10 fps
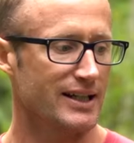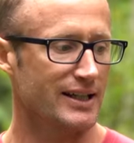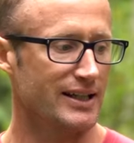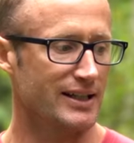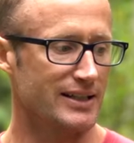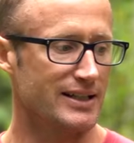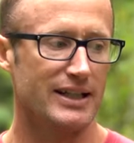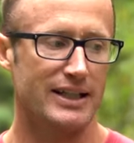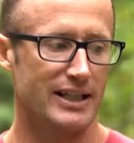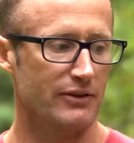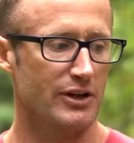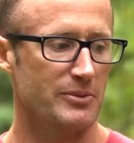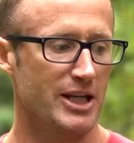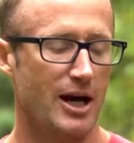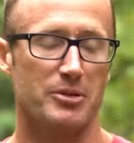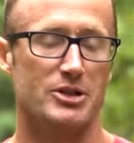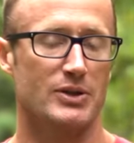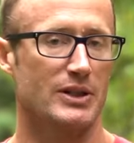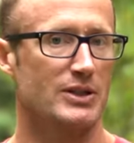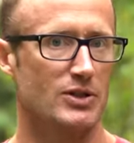and give him the
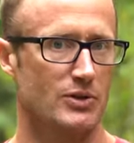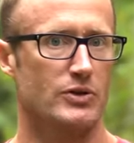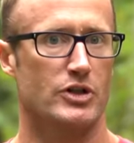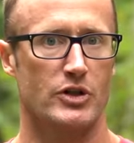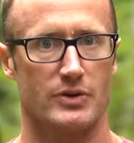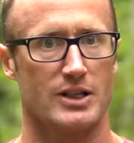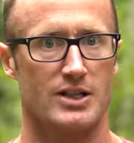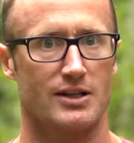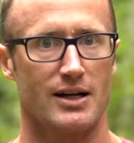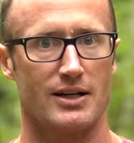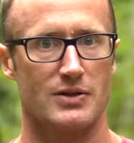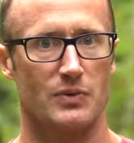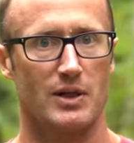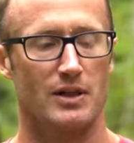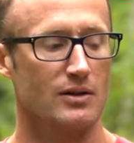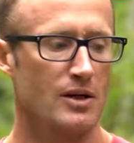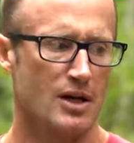opportunity to shoot this a lot as well.